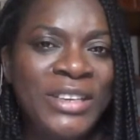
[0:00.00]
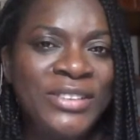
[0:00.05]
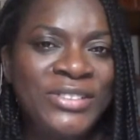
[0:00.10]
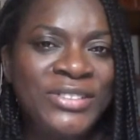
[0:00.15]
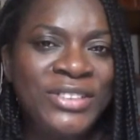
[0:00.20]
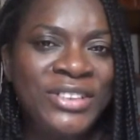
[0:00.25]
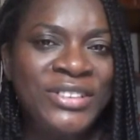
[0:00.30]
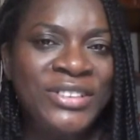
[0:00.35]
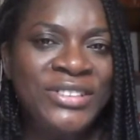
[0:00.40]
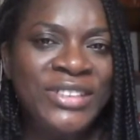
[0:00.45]

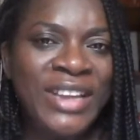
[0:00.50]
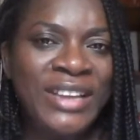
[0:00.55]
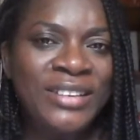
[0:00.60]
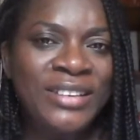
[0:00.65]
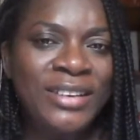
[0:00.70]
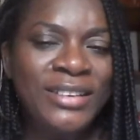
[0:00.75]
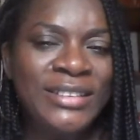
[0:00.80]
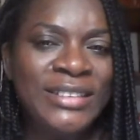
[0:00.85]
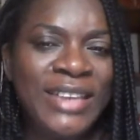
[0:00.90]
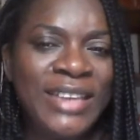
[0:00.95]
Eastern
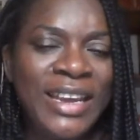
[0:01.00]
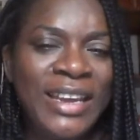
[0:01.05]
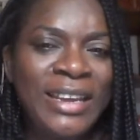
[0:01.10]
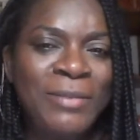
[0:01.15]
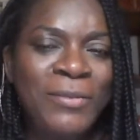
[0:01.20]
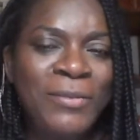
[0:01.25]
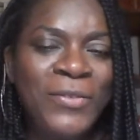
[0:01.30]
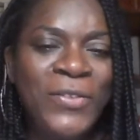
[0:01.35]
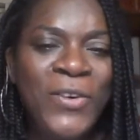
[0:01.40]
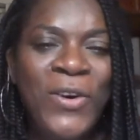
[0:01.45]
Standard
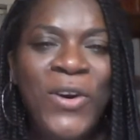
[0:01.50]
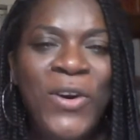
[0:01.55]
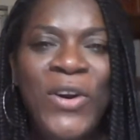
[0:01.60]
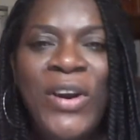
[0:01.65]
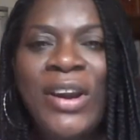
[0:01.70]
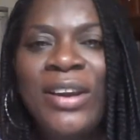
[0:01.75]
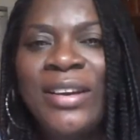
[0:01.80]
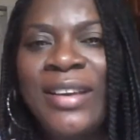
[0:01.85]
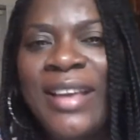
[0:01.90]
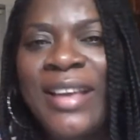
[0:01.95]
Time
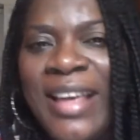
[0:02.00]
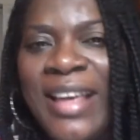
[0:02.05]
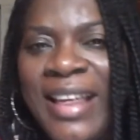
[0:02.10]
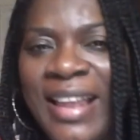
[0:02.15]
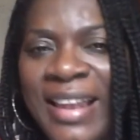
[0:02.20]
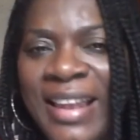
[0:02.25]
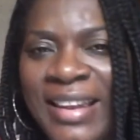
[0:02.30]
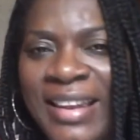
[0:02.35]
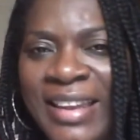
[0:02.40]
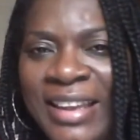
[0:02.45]
for
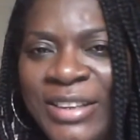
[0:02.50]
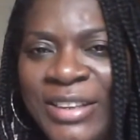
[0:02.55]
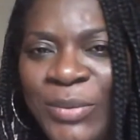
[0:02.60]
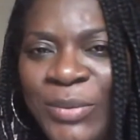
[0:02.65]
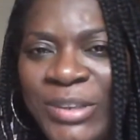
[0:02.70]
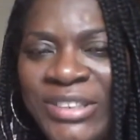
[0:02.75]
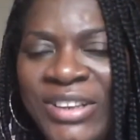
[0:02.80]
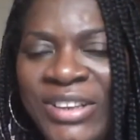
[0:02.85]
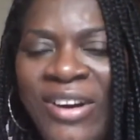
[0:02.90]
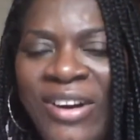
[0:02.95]
Let
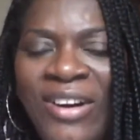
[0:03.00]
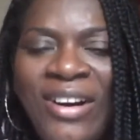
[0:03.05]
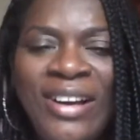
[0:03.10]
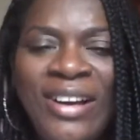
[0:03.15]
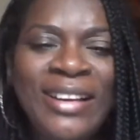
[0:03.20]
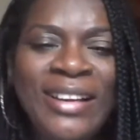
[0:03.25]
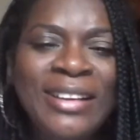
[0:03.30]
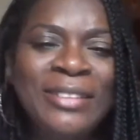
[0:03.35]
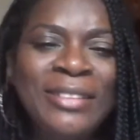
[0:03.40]
We Talk.